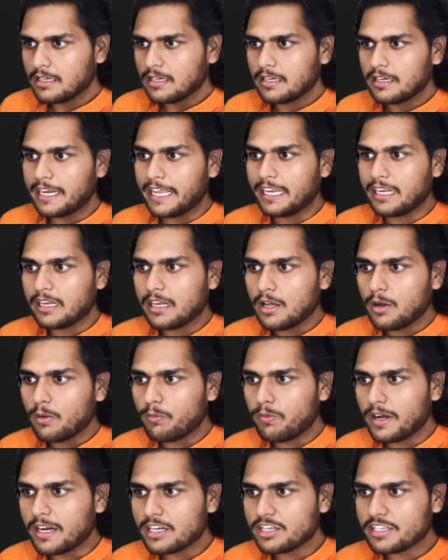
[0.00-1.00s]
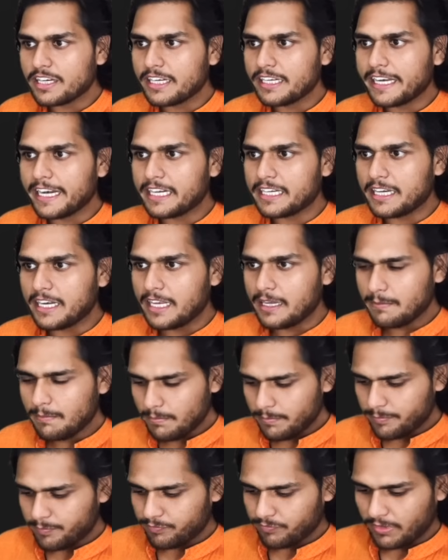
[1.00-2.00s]
like function getName,
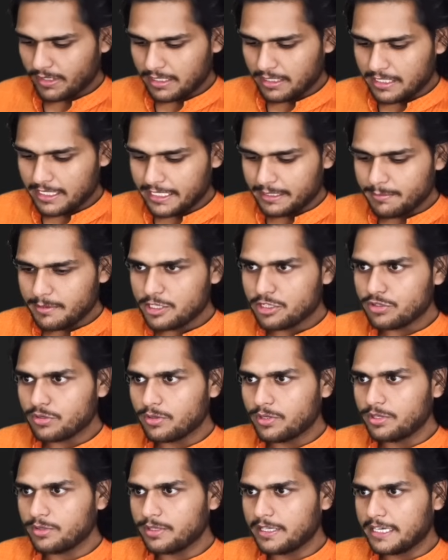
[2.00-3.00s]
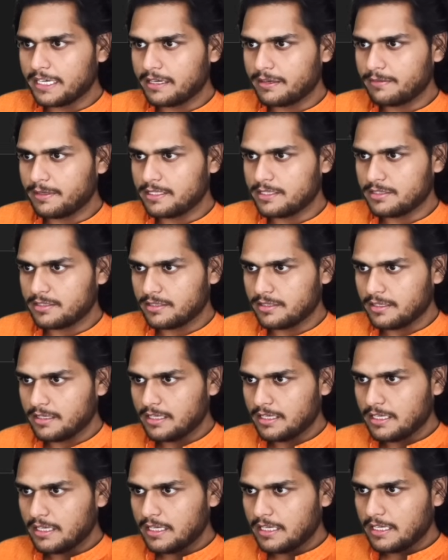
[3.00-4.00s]
let me show you here once.
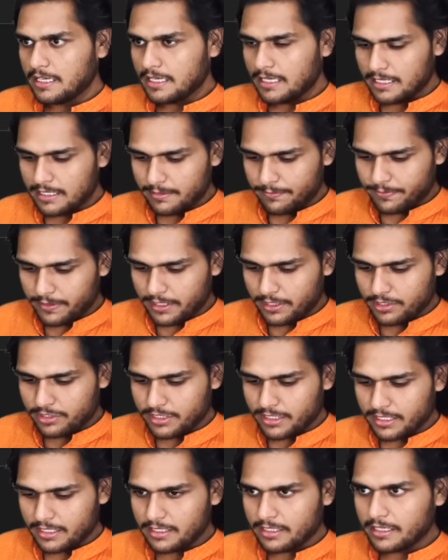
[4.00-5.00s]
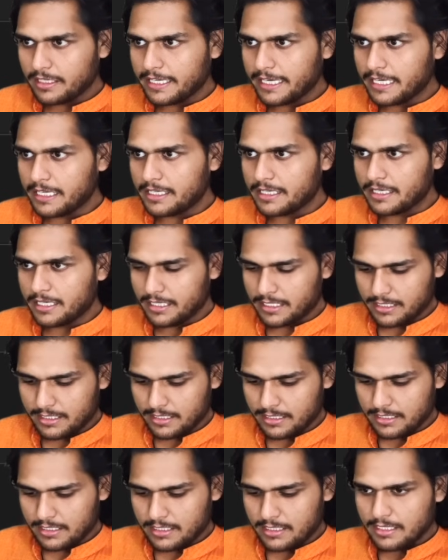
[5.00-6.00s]
Function
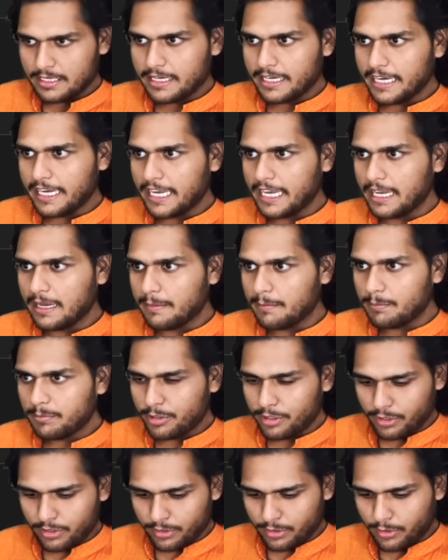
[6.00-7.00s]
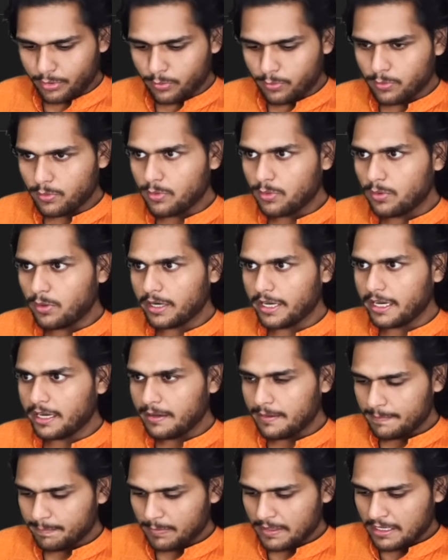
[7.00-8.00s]
getName 2. Okay,
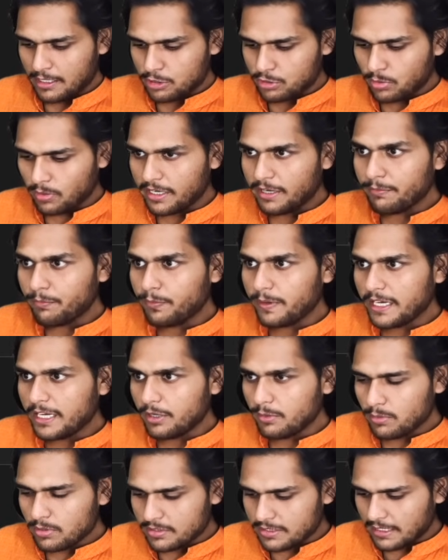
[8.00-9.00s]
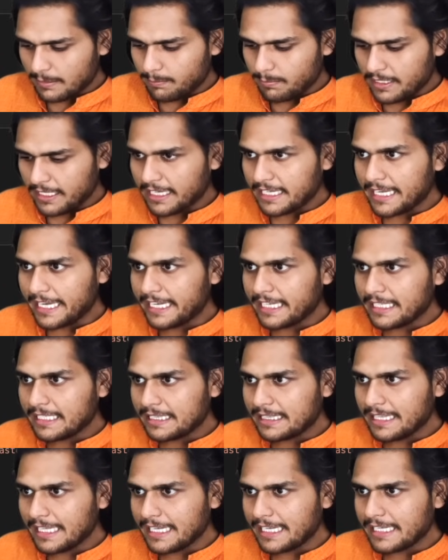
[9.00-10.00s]
so if we use something
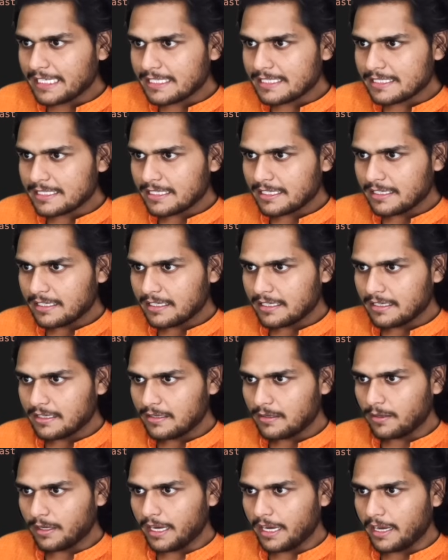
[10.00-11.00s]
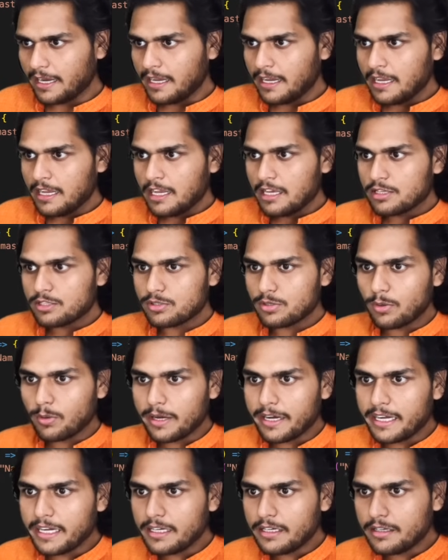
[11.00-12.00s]
like this, okay, so
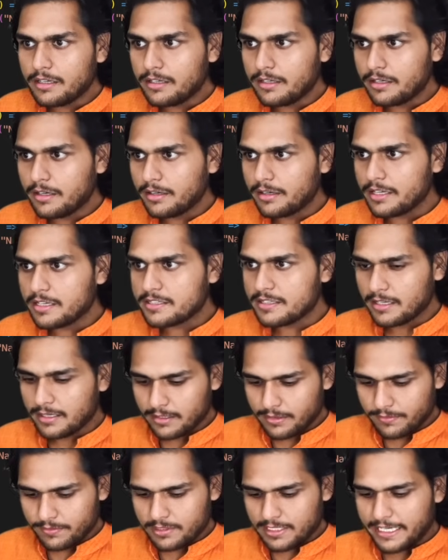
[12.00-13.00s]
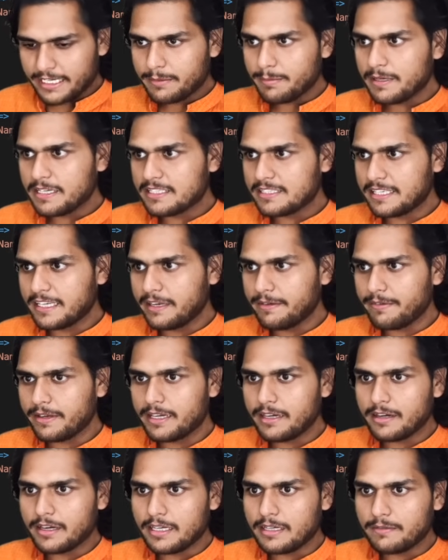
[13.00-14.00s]
it reserves, let me save
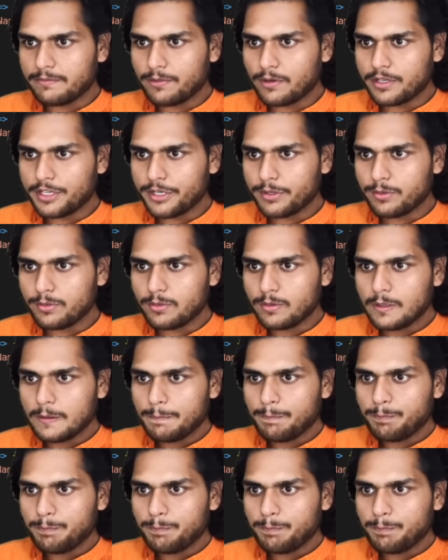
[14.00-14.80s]
and run for you.